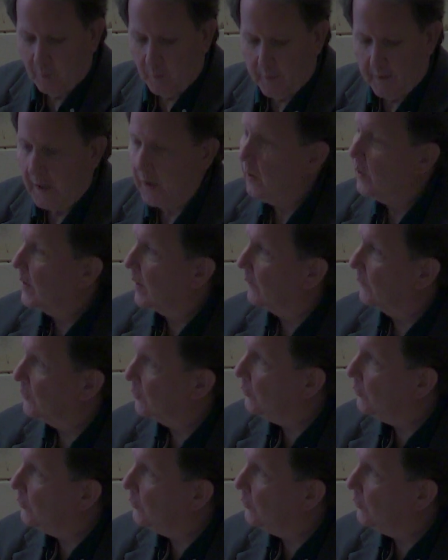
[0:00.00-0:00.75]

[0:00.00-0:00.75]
We now have two